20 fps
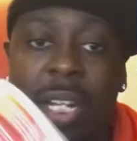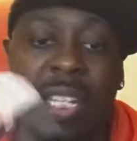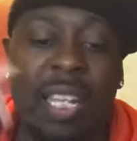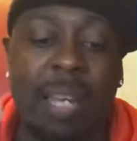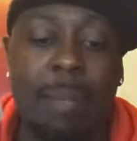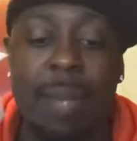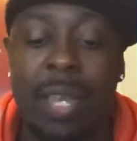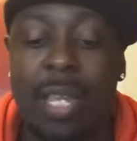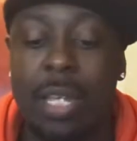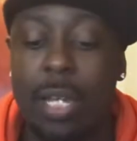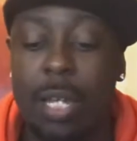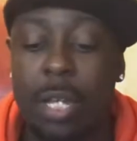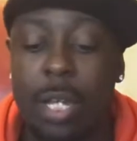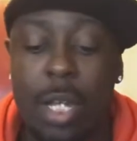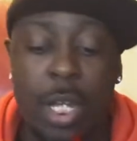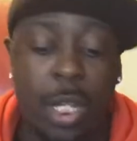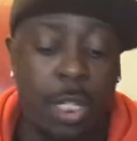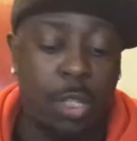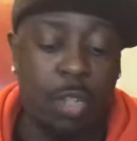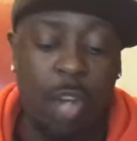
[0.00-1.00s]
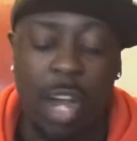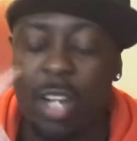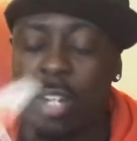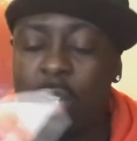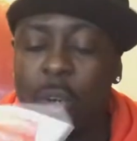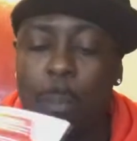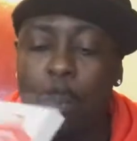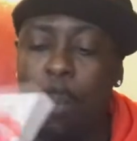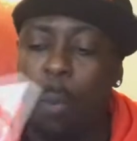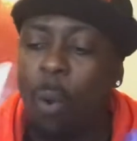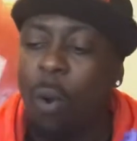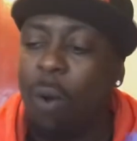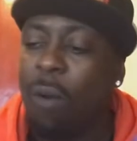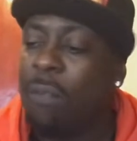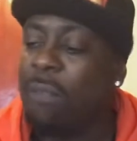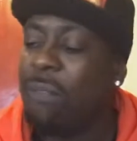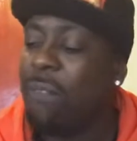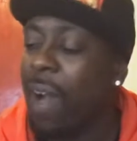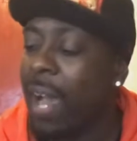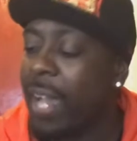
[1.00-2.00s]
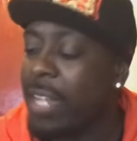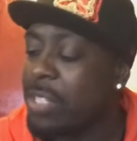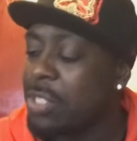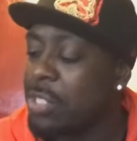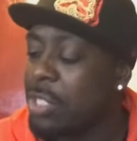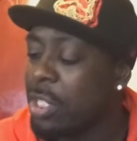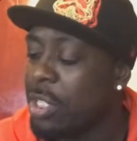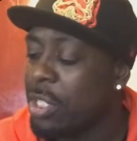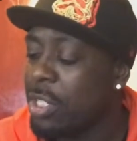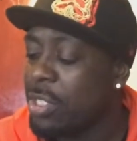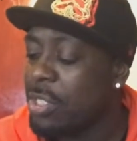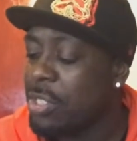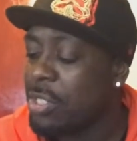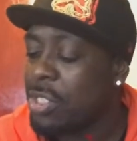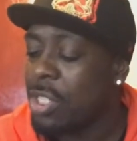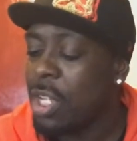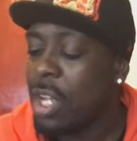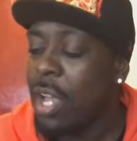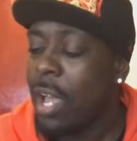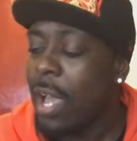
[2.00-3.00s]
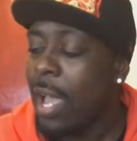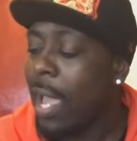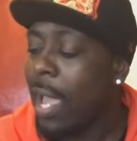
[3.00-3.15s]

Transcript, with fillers: like they make a Dragon Ball FighterZ